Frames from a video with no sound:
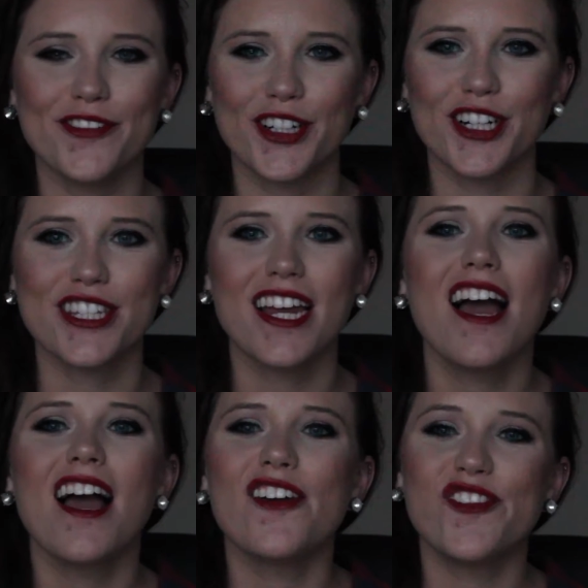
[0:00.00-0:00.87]
first
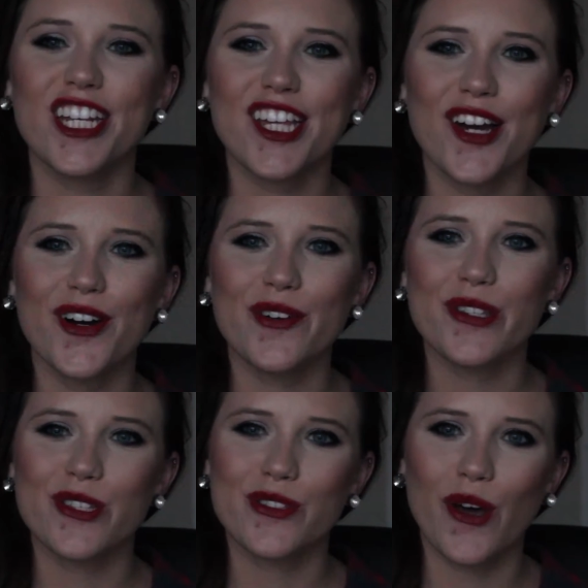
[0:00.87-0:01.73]

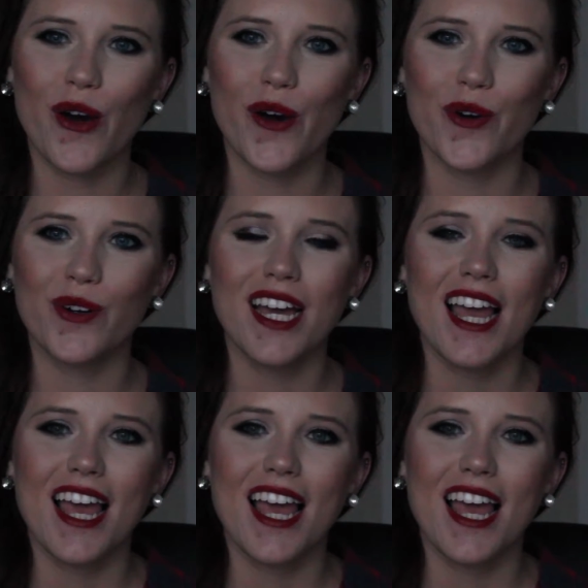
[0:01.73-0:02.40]
videos, so